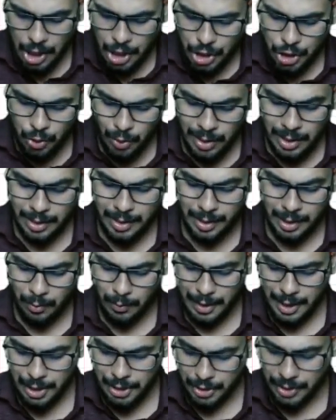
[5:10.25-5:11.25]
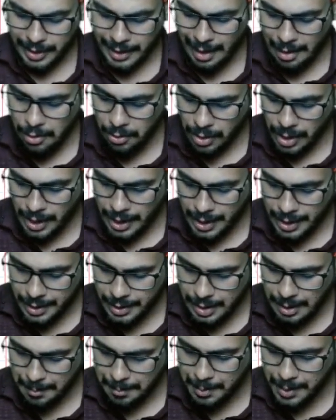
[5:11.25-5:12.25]
You are required to calculate
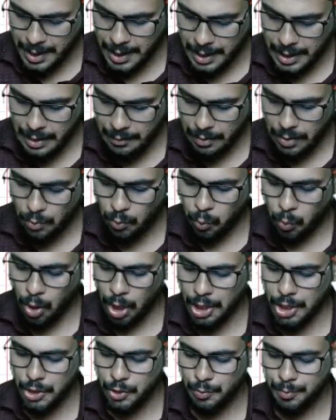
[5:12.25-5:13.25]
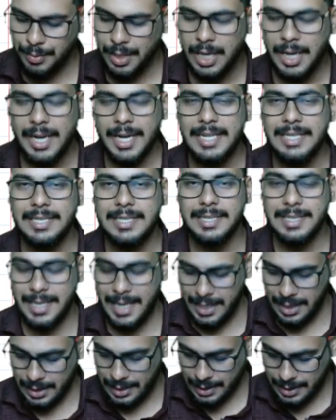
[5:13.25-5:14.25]
the break-even volume in
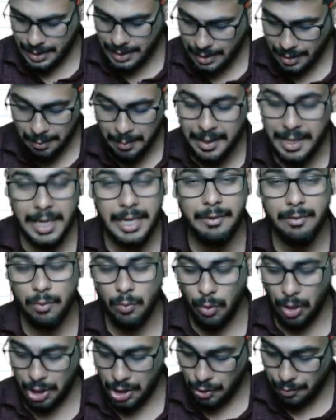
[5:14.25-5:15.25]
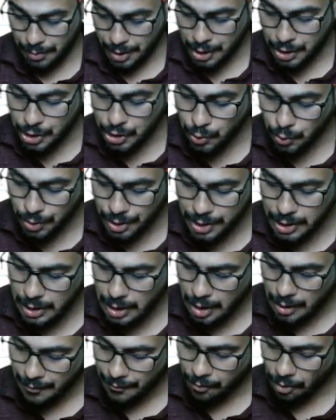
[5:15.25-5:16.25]
sales, break-even volume in units
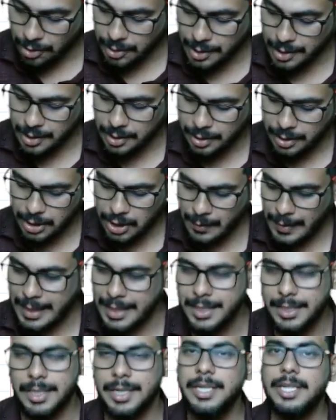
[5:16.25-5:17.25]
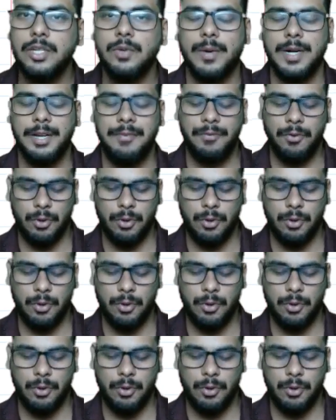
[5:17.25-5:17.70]
for the year 23-24.